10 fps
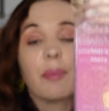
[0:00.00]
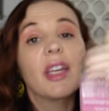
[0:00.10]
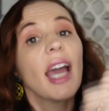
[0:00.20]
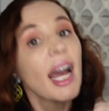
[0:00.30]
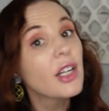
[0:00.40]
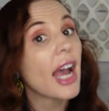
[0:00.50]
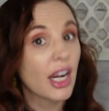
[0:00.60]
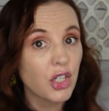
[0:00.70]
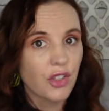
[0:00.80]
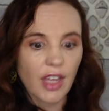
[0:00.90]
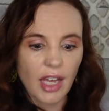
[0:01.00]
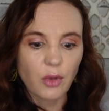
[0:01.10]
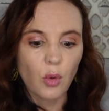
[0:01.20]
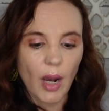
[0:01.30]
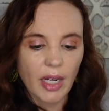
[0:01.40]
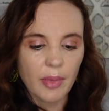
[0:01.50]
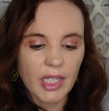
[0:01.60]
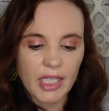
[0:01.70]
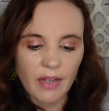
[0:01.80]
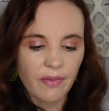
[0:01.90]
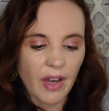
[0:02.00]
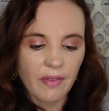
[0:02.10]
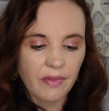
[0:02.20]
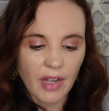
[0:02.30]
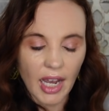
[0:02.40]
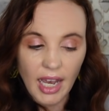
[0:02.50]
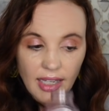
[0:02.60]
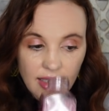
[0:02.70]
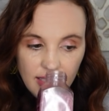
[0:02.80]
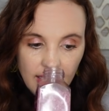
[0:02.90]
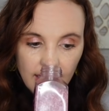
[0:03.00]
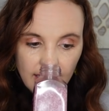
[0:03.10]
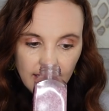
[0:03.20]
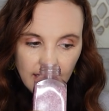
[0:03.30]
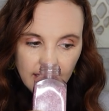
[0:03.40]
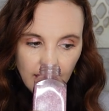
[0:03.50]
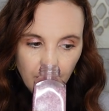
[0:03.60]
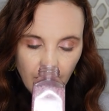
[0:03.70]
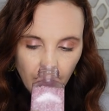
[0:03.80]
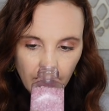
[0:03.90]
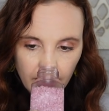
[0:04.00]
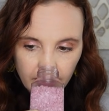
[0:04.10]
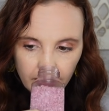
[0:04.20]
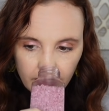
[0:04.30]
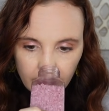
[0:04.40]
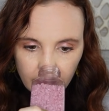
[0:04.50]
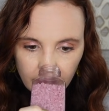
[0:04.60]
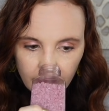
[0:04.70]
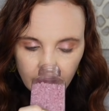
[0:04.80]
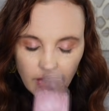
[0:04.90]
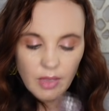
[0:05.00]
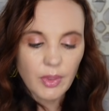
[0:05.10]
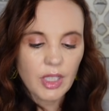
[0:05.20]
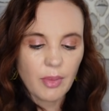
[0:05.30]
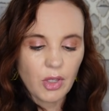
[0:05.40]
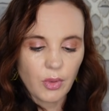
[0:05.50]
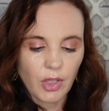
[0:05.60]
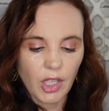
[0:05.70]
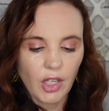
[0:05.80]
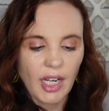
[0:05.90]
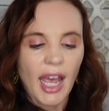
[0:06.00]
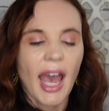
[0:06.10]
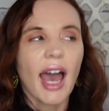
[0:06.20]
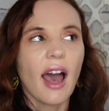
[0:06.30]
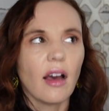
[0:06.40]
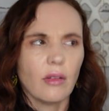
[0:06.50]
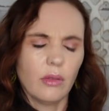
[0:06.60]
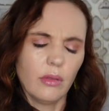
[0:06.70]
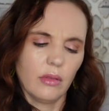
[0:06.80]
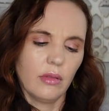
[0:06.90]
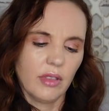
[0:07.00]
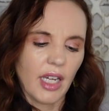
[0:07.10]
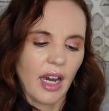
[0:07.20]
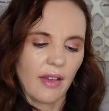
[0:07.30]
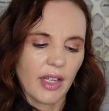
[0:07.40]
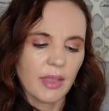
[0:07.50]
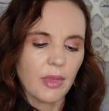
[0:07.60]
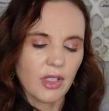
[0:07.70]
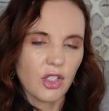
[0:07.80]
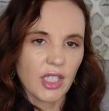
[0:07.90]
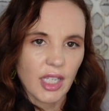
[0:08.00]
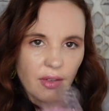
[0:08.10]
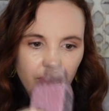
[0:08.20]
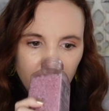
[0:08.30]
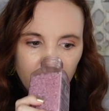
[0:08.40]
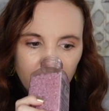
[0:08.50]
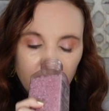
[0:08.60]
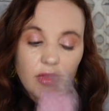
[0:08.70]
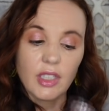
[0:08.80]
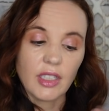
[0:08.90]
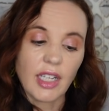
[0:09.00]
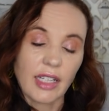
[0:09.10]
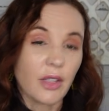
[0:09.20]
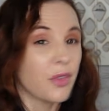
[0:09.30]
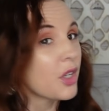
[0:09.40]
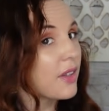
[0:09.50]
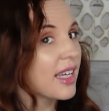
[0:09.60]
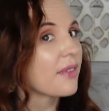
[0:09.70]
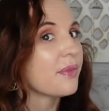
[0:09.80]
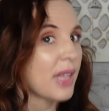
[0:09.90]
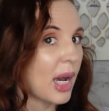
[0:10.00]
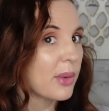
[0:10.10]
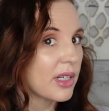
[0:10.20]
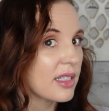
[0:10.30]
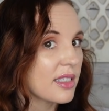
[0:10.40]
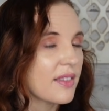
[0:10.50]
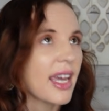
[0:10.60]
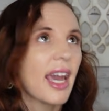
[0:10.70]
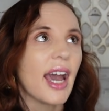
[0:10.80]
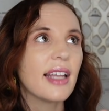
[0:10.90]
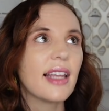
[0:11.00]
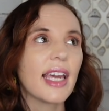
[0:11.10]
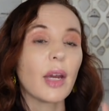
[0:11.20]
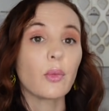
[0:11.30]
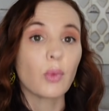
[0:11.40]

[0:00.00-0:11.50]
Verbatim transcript: up. They had actually had quite a bit of stuff. I, I hadn't seen this last time when I went. This one smells really good. Ooh, yeah, that smells just like... Yeah, so if you don't like flowers, they had like a